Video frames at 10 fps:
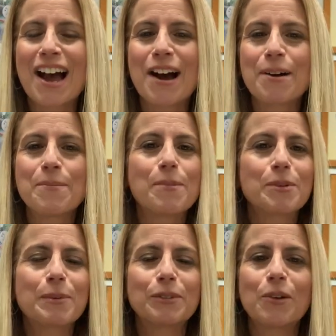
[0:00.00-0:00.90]

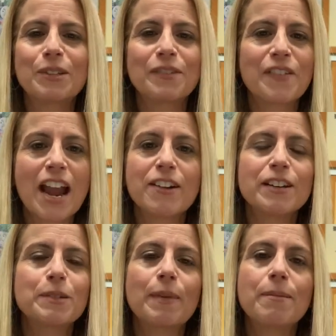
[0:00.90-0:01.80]
Most people know it's a
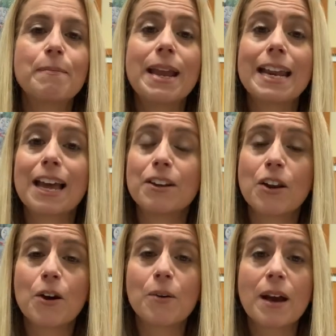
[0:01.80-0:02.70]
virus, but may not
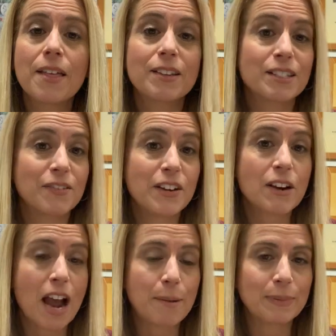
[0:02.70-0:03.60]
know the severe
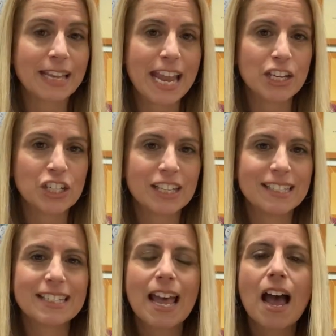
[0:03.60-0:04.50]

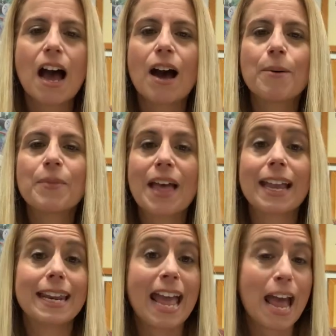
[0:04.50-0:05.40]
complications that
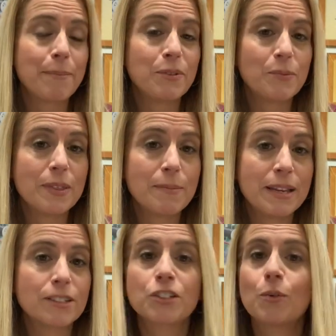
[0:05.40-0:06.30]
can happen with the
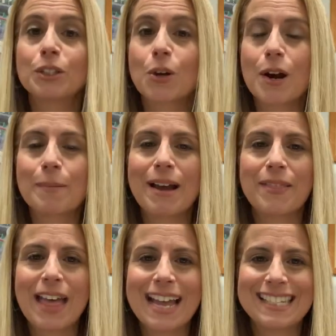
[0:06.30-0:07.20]
measles. So we'll talk
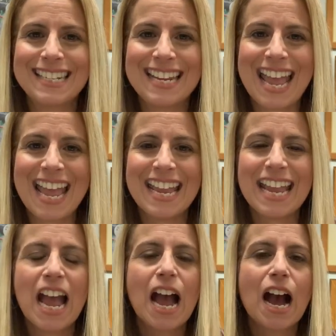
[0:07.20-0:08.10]
about that today.
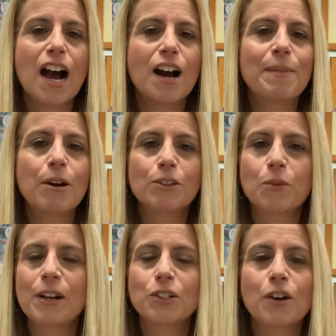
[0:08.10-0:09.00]
I also
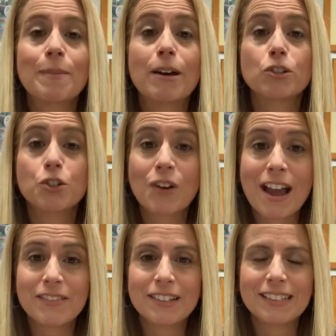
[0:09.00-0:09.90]
want to talk about
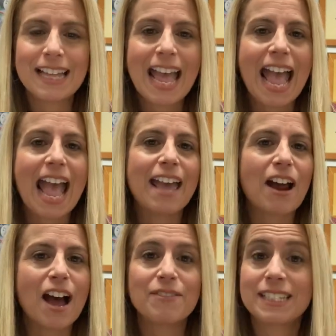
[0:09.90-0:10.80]
travel and
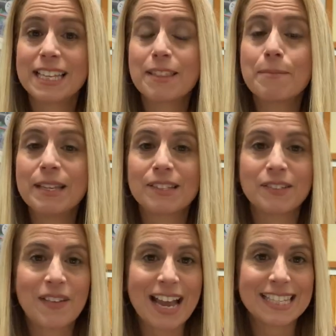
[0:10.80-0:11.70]
obviously the measles
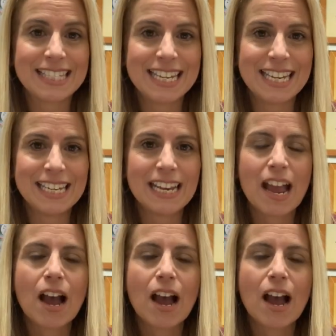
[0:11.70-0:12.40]
vaccine,